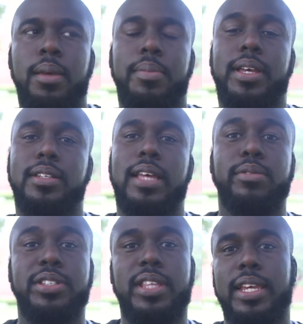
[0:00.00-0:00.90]
because I
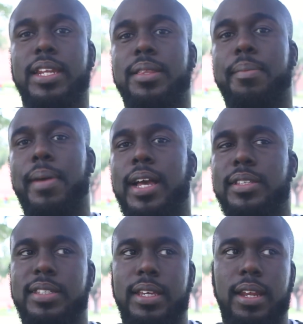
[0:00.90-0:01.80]
was thinking in the
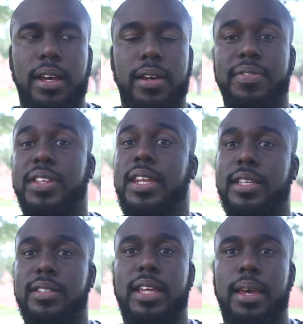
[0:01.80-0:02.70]
mindset of the
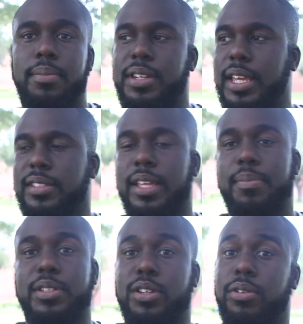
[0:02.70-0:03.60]
next step. The next step
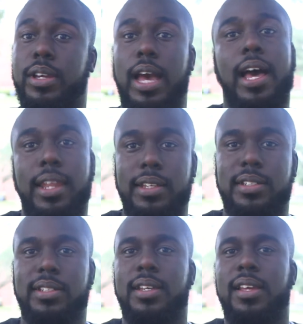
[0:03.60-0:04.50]
is go to
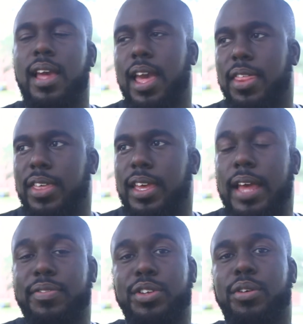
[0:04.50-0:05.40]
college, and then
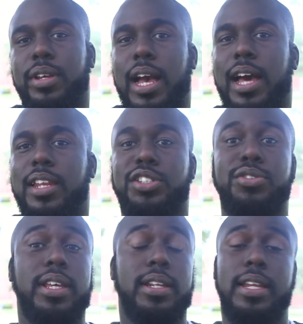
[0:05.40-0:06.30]
after you go to college,
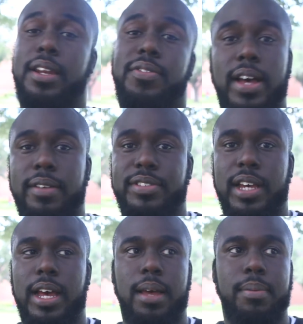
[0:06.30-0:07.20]
you get a 9-to-5
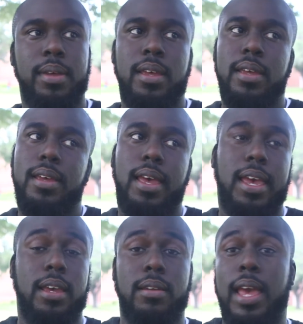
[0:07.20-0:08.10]
job.
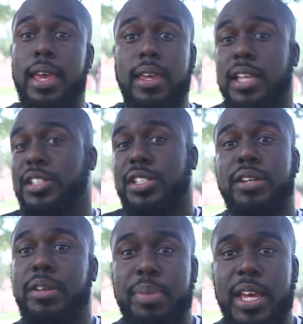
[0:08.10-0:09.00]
And hey,
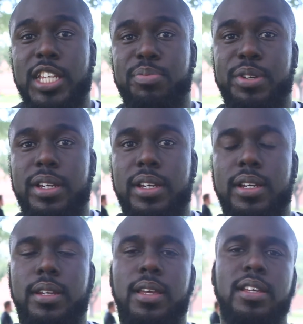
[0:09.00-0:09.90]
engineering pays pretty
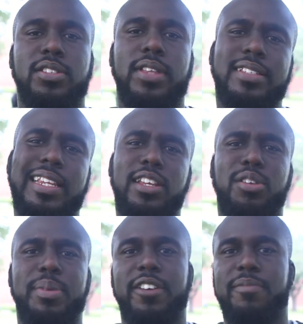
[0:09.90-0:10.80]
good. So that was a
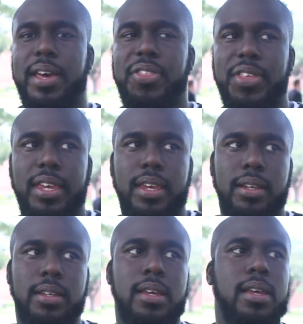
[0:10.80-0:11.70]
little bit of my
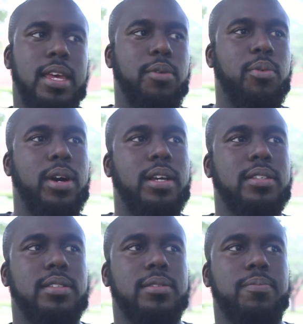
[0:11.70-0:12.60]
thinking. It
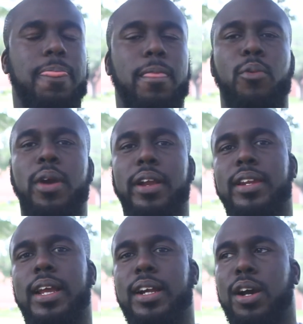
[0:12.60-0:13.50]
was, where
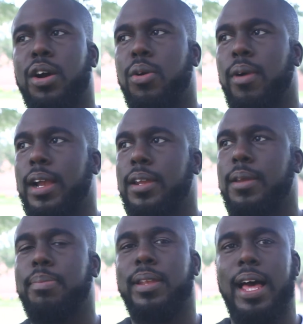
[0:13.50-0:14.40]
can I go where I can
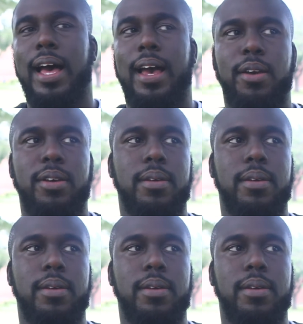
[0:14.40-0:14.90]
apply